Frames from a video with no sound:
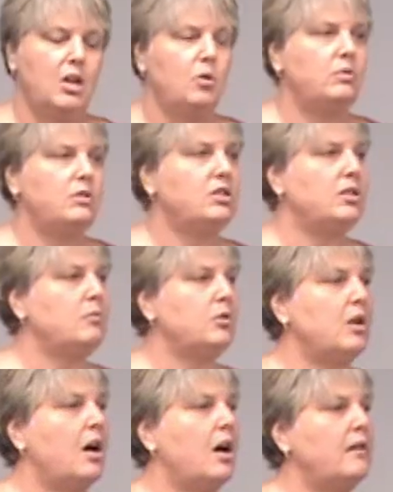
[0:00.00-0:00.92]
When
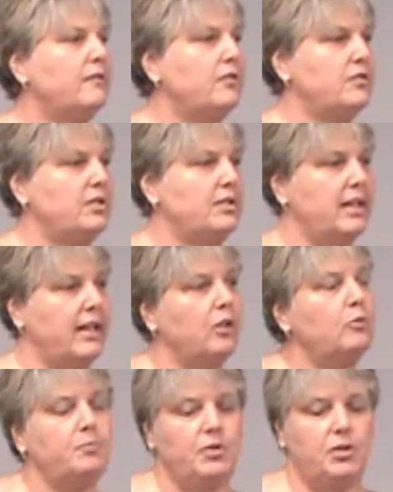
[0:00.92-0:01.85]
someone offers to
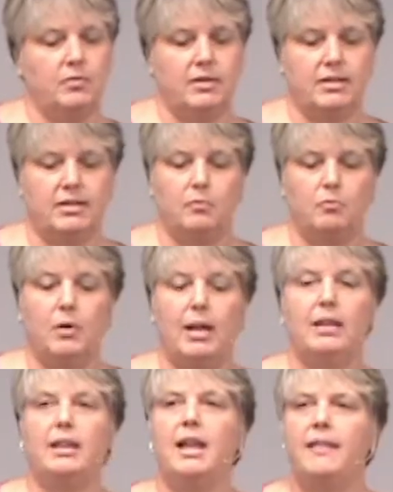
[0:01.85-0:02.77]
help you in some way,
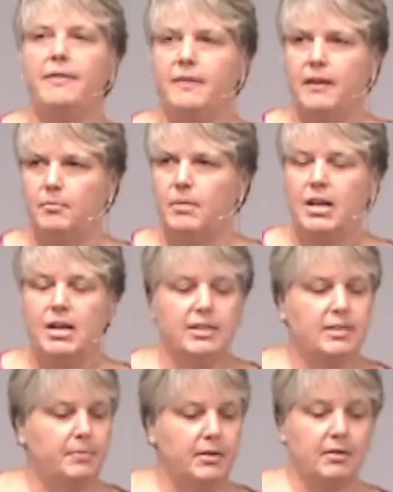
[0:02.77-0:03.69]
let them.
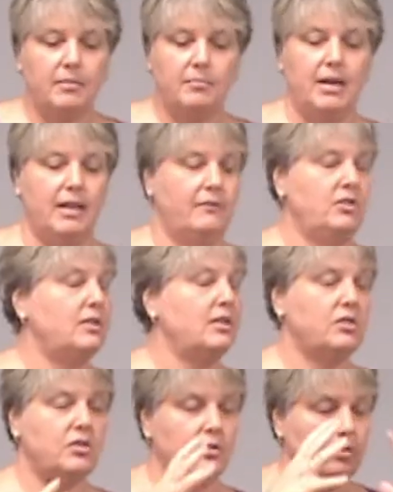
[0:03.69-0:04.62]
Spirit might have
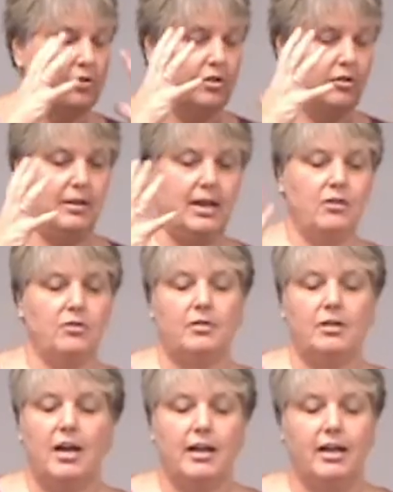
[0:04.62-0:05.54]
just heard your inner
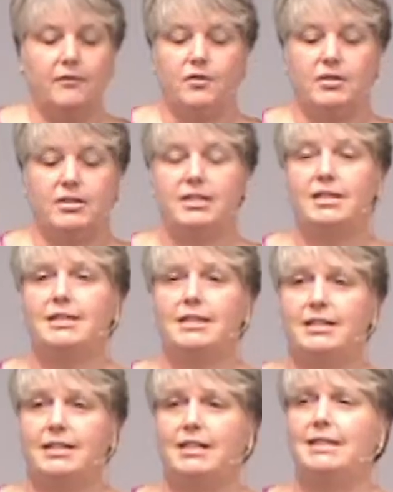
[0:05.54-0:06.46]
longing for
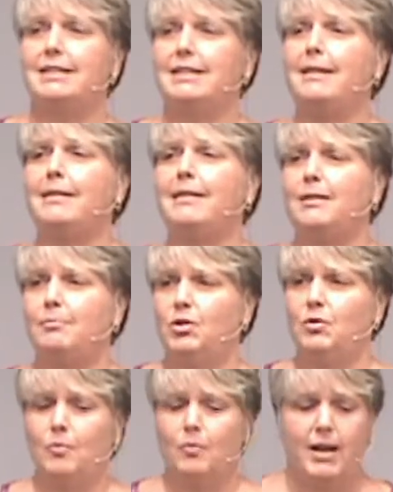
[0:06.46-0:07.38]
assistance and sent them
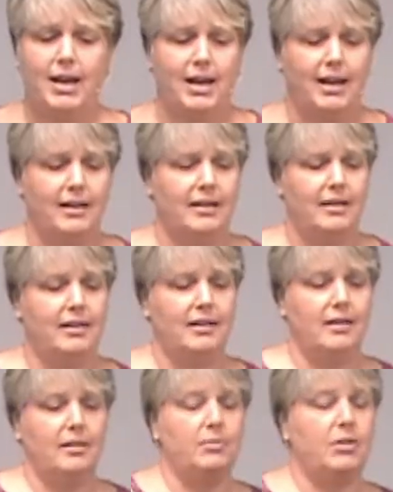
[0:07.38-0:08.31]
your way.
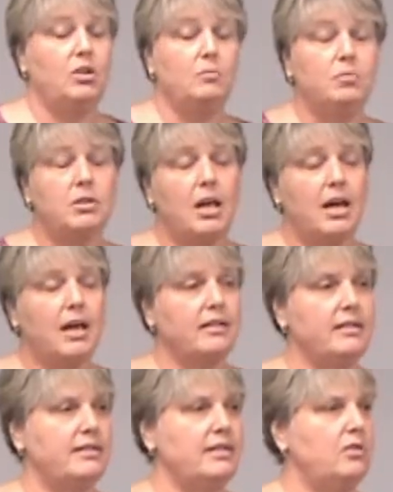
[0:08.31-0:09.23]
But you block
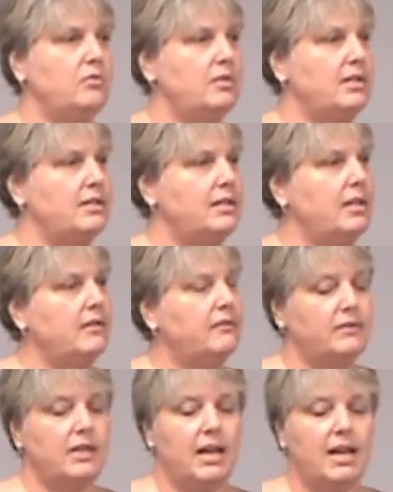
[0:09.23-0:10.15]
the synchronicity
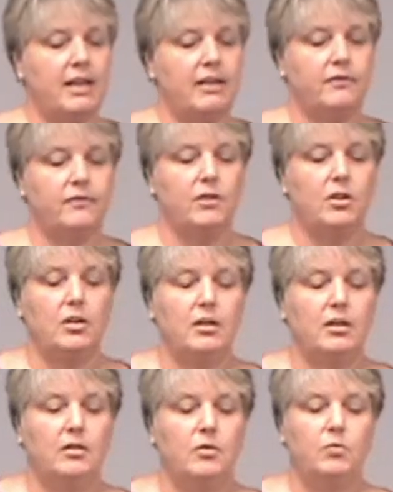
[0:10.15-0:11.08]
of life
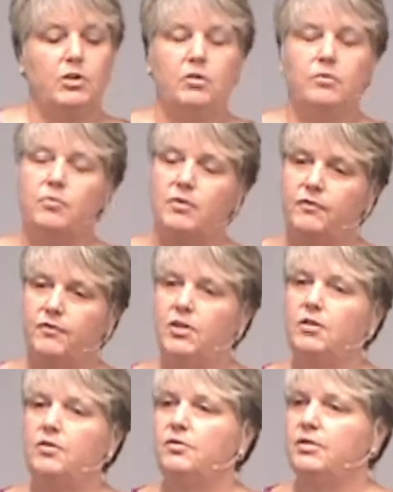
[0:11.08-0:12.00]
when you
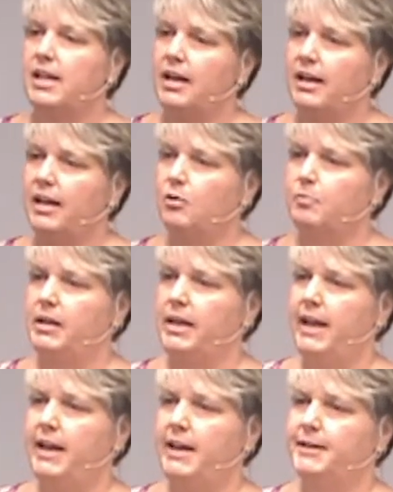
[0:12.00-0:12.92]
refuse that helping
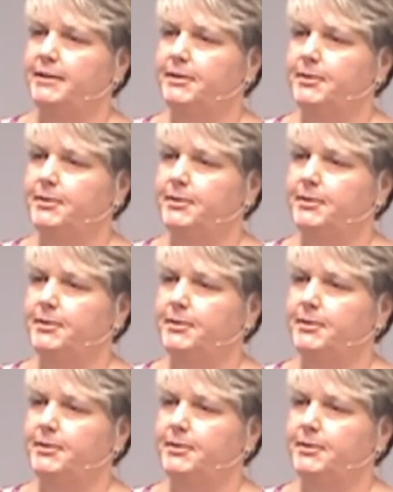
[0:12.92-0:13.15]
hand.